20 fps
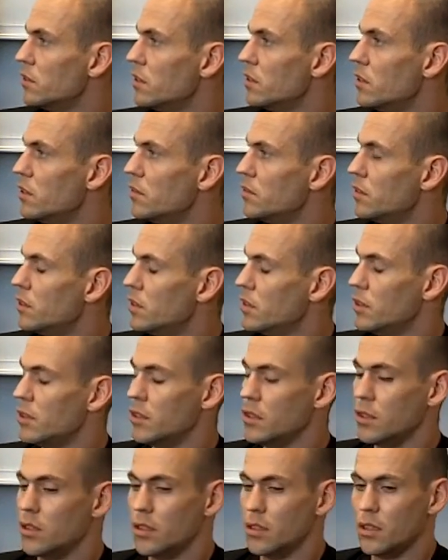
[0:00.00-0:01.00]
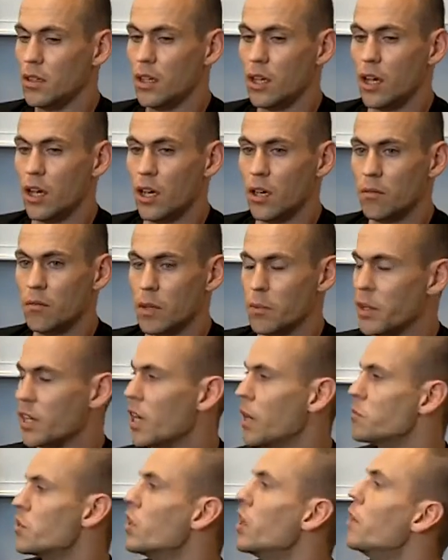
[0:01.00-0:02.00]
You know, it
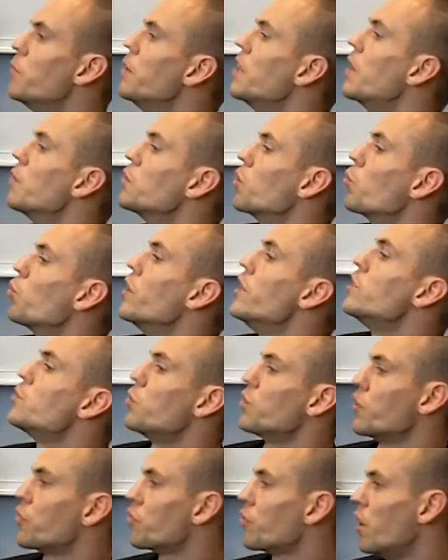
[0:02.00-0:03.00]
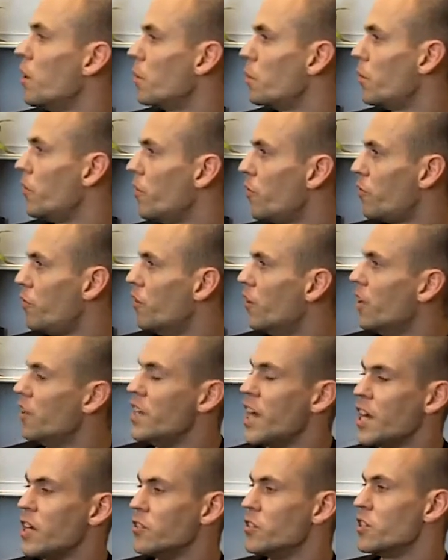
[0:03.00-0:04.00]
becomes a reach with a front
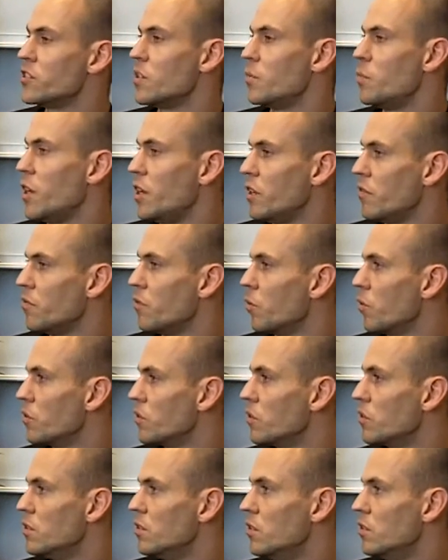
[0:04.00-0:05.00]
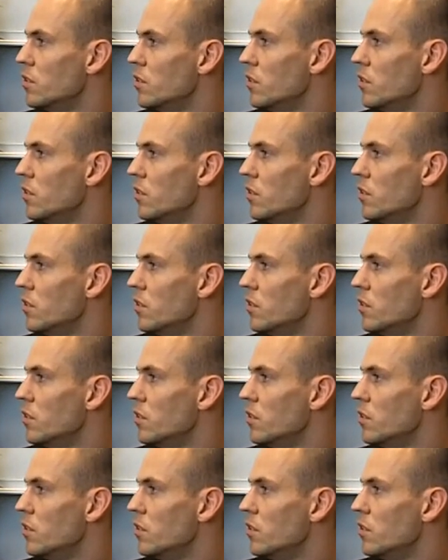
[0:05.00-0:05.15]
foot. Now you're dissipating forces.